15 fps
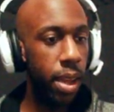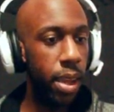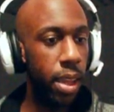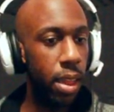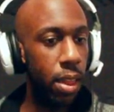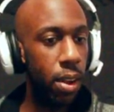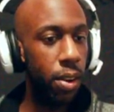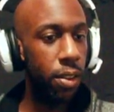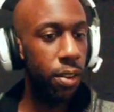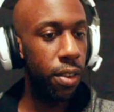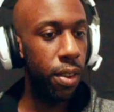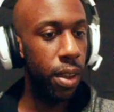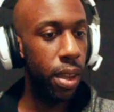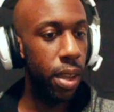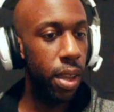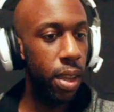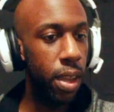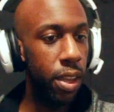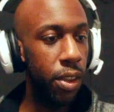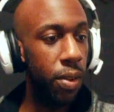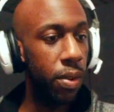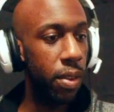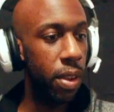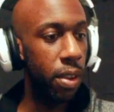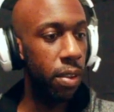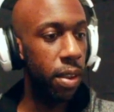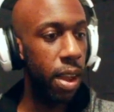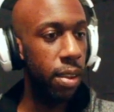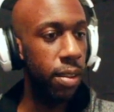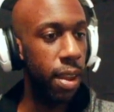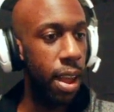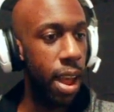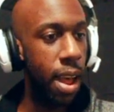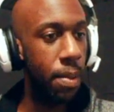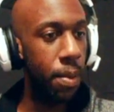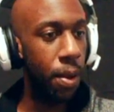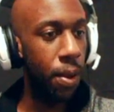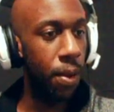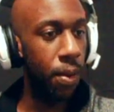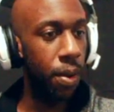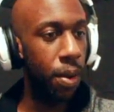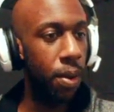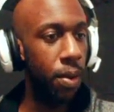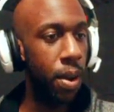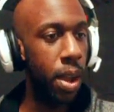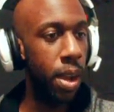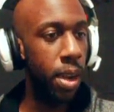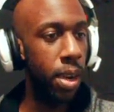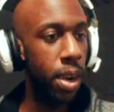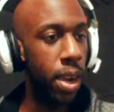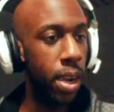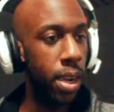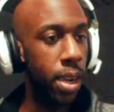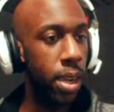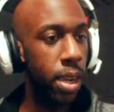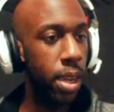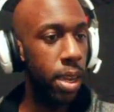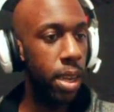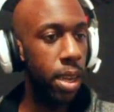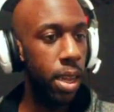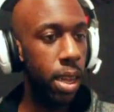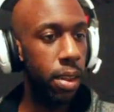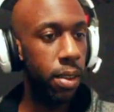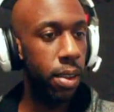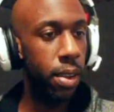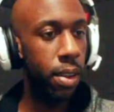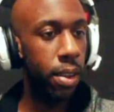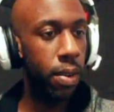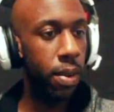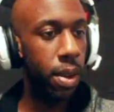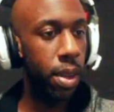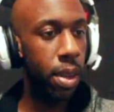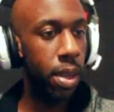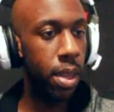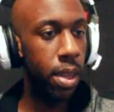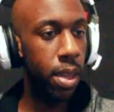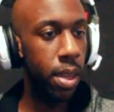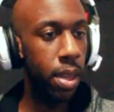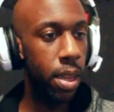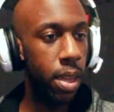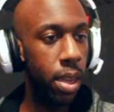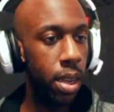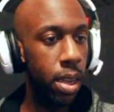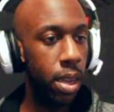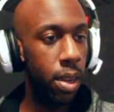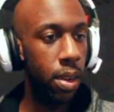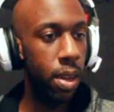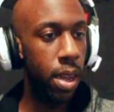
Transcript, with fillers: Can learn to use us as ammo. Alright, yeah. That's how you, uh... Yeah,